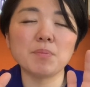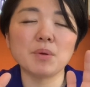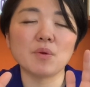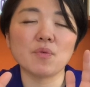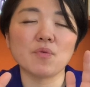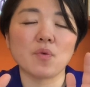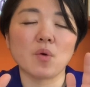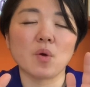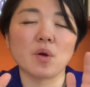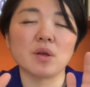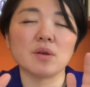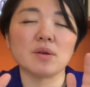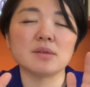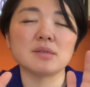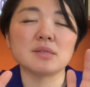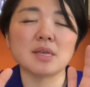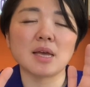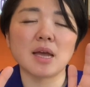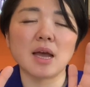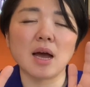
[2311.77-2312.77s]
before you
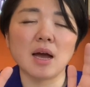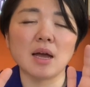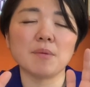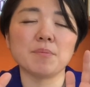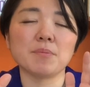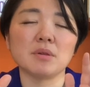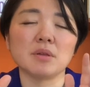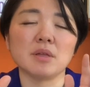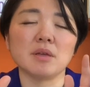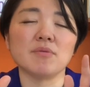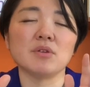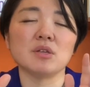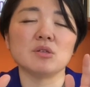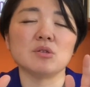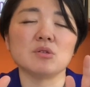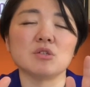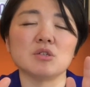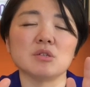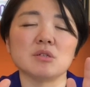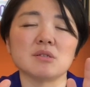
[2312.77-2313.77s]
and say, I believe in
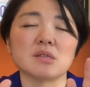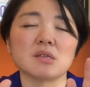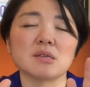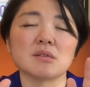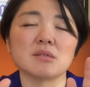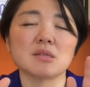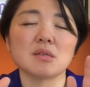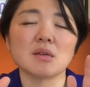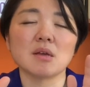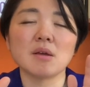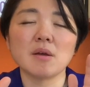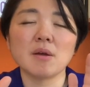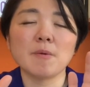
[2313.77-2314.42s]
you, Jesus.